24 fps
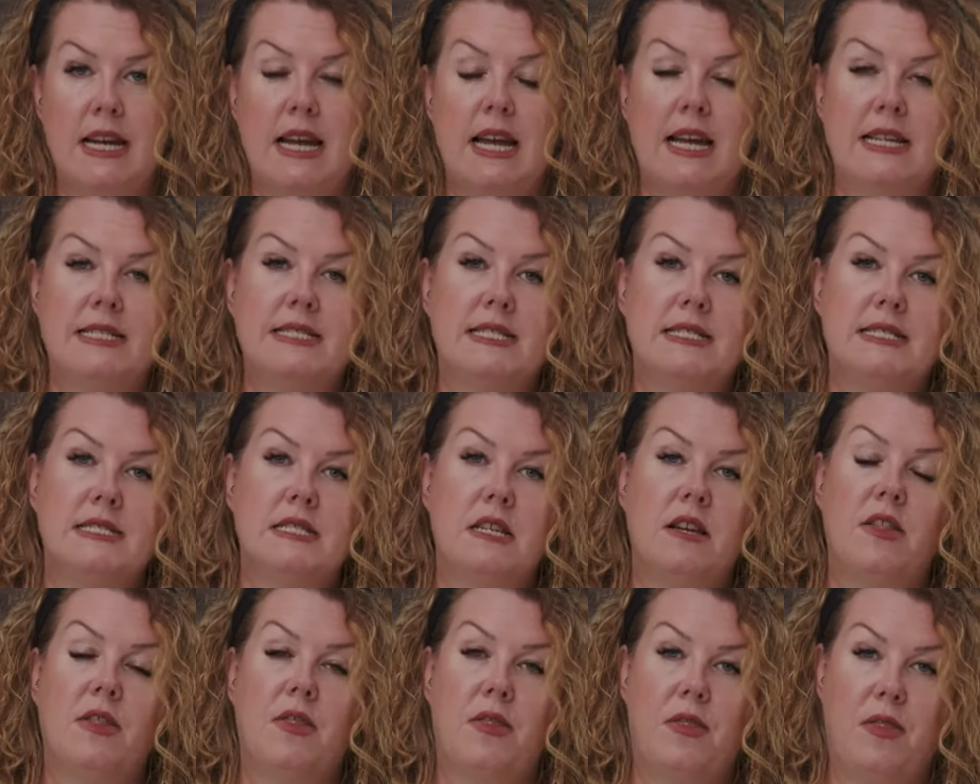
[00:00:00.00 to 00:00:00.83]
It is
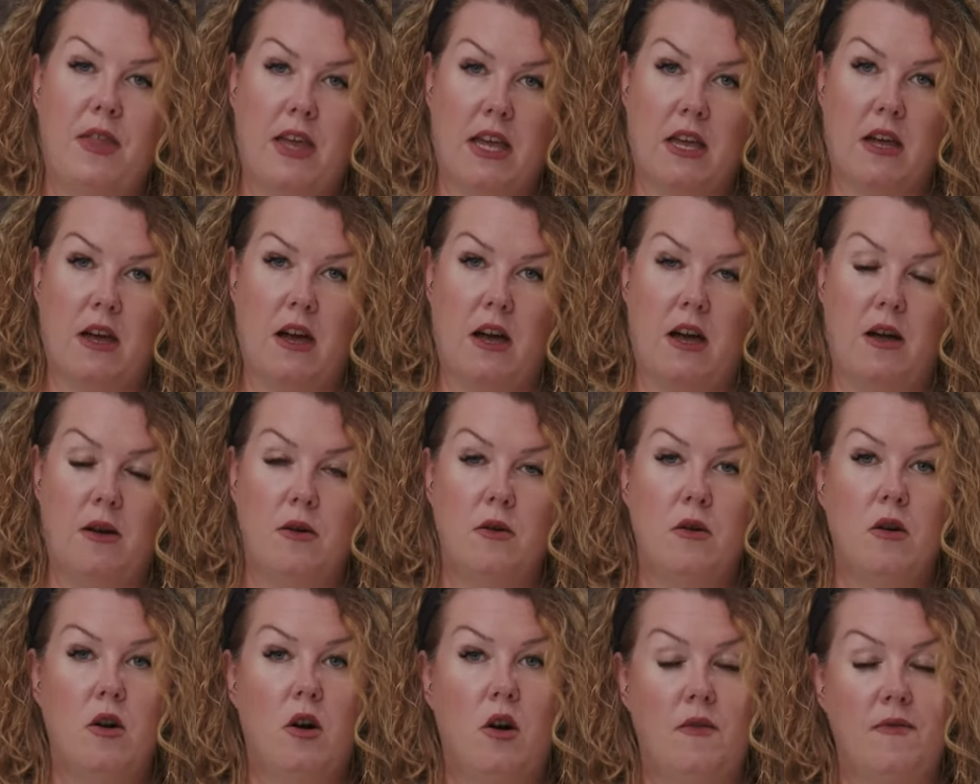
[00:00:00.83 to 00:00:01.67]
thicker.
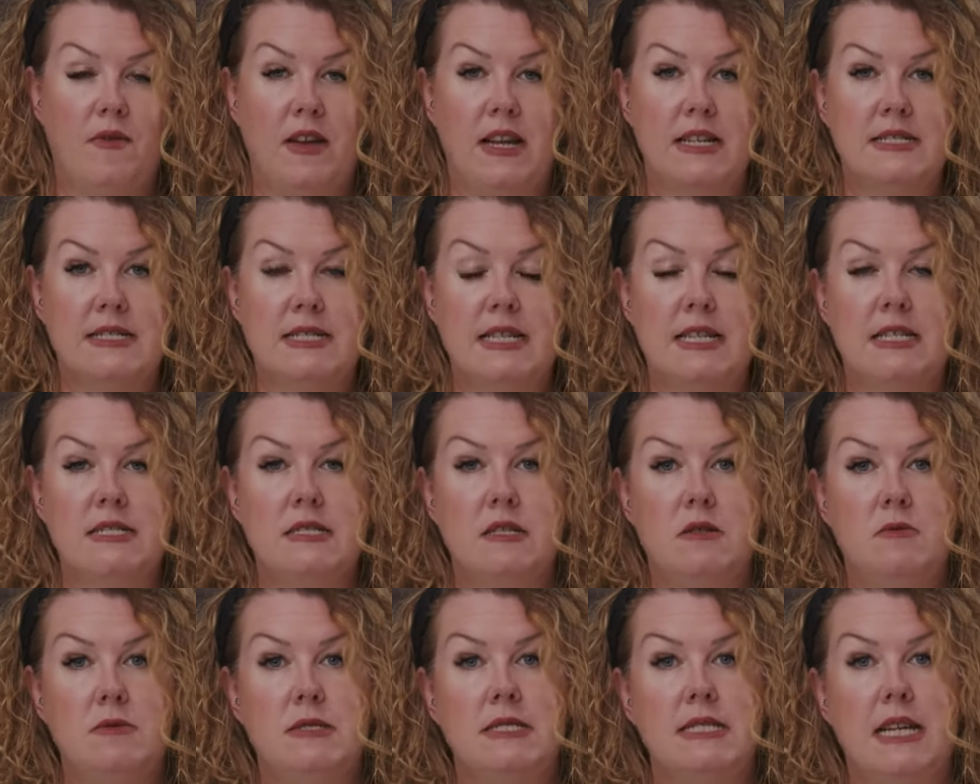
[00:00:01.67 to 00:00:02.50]
Obviously, as
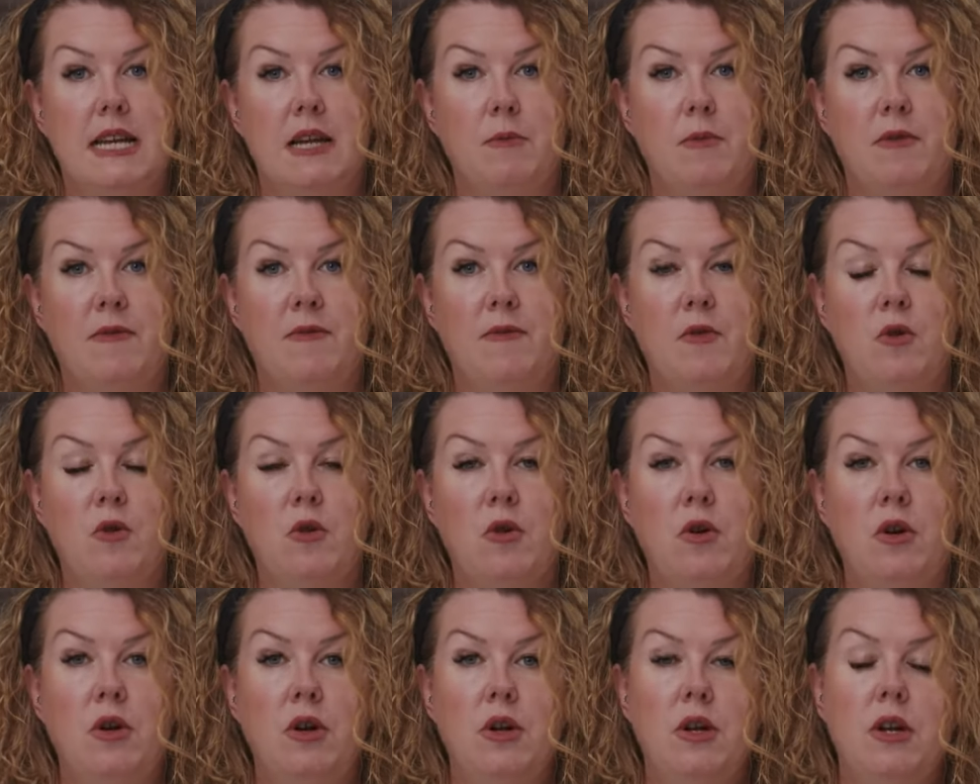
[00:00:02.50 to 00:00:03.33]
I was saying
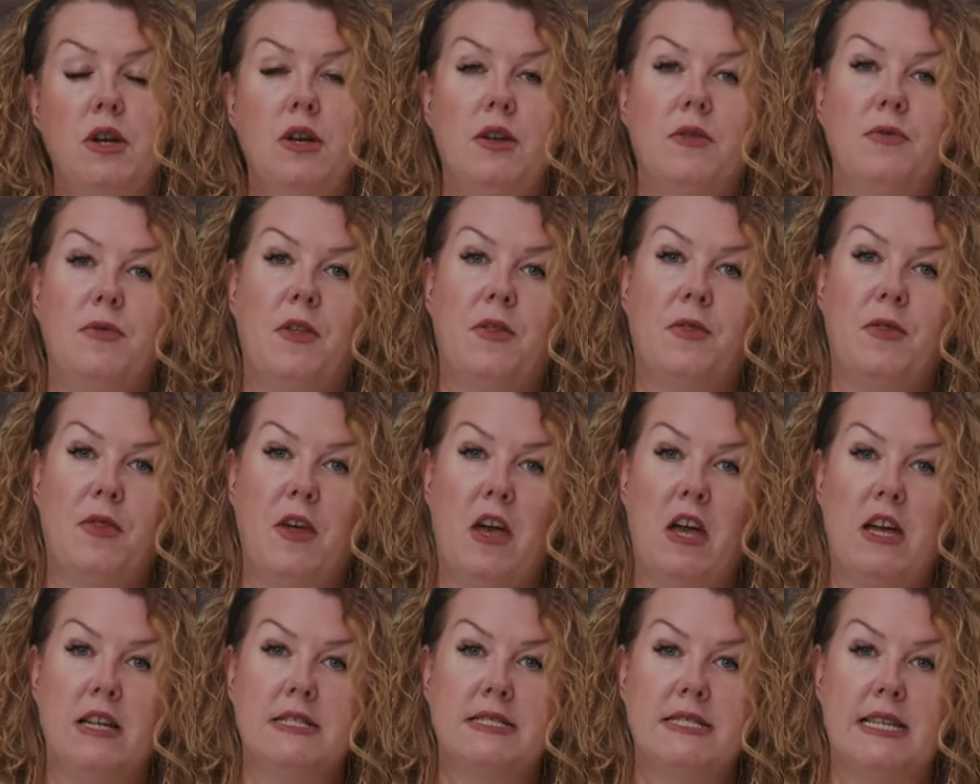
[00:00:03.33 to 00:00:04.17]
before, the
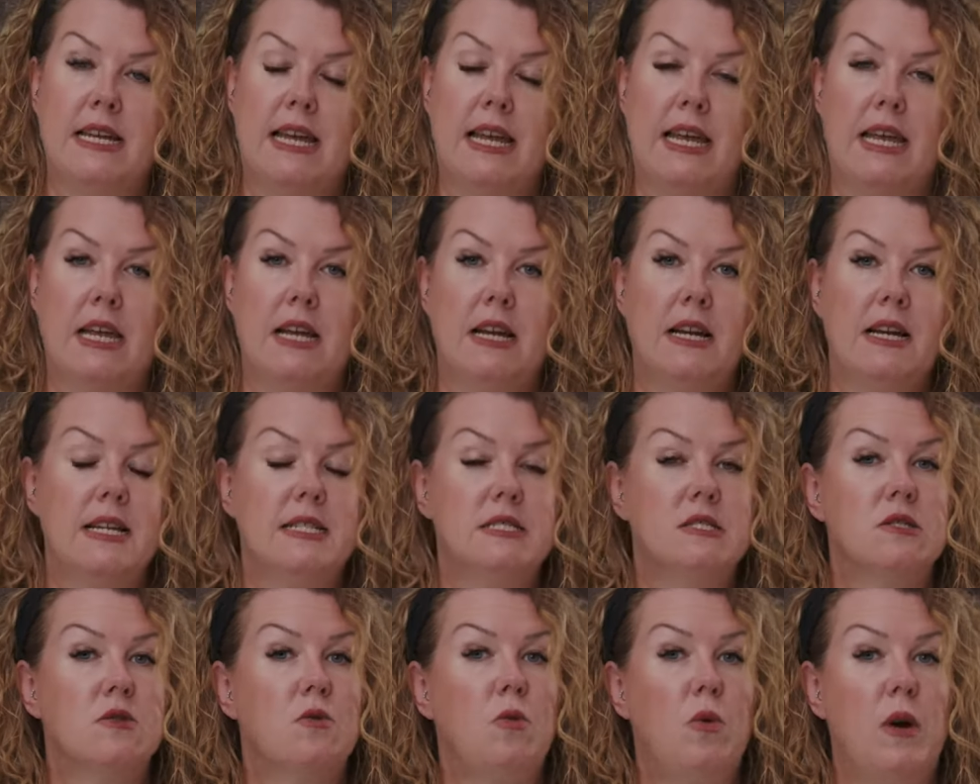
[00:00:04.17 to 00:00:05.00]
30
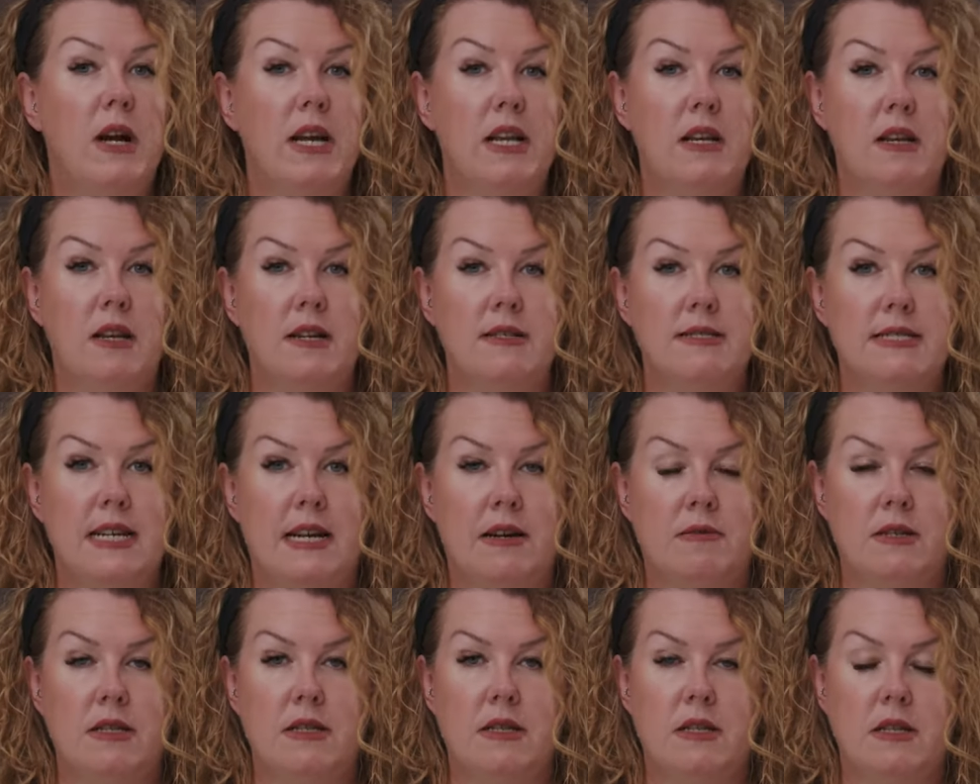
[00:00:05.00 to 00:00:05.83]
is quite low
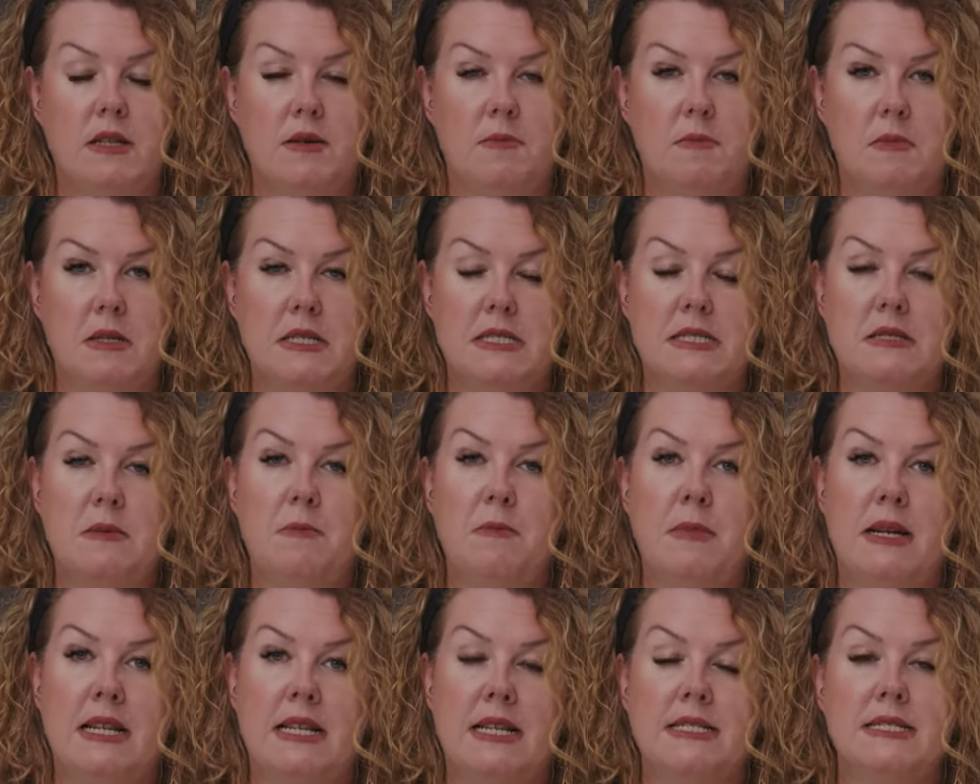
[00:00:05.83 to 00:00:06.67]
down in the numbers,
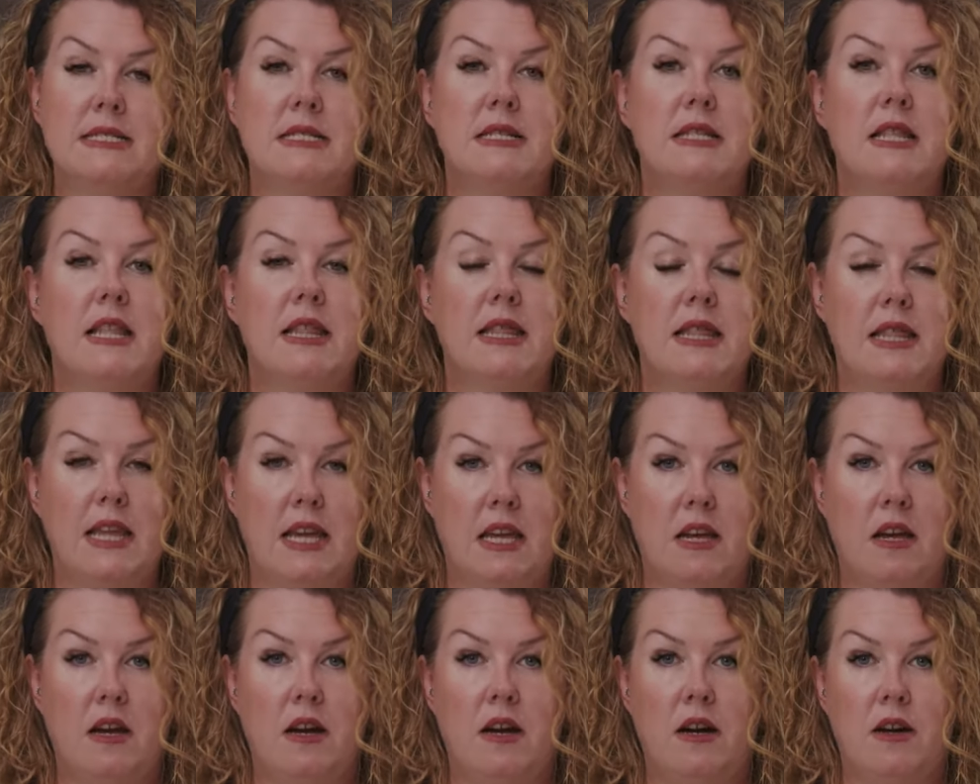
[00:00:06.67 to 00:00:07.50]
meaning it's the
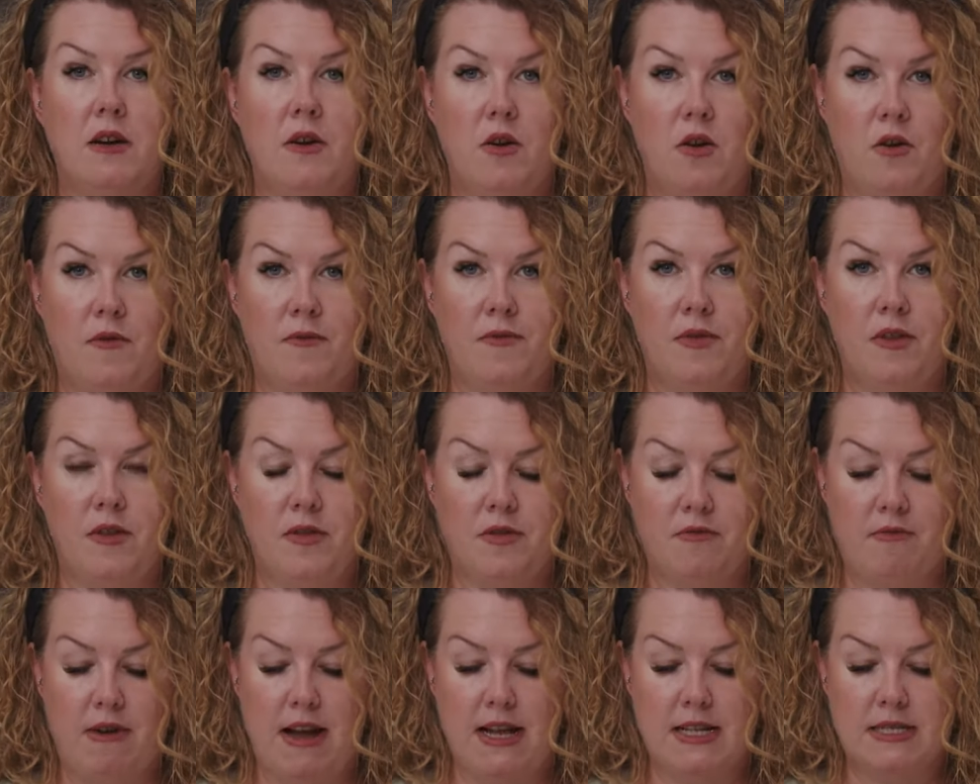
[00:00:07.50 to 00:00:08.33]
thicker of the
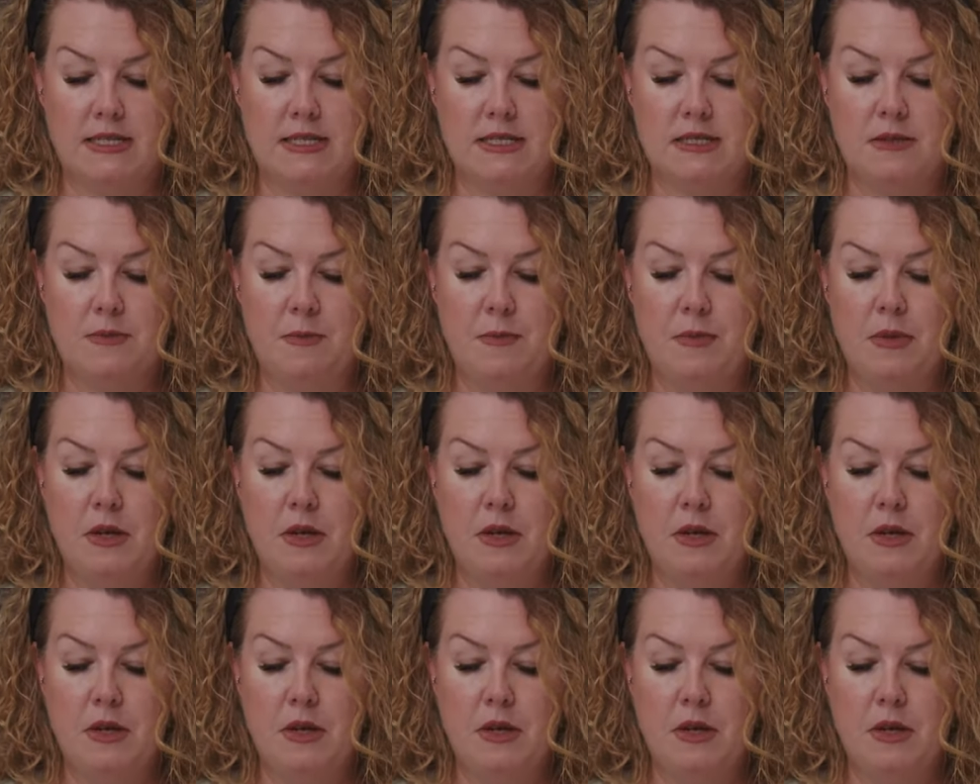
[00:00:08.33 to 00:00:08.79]
threads.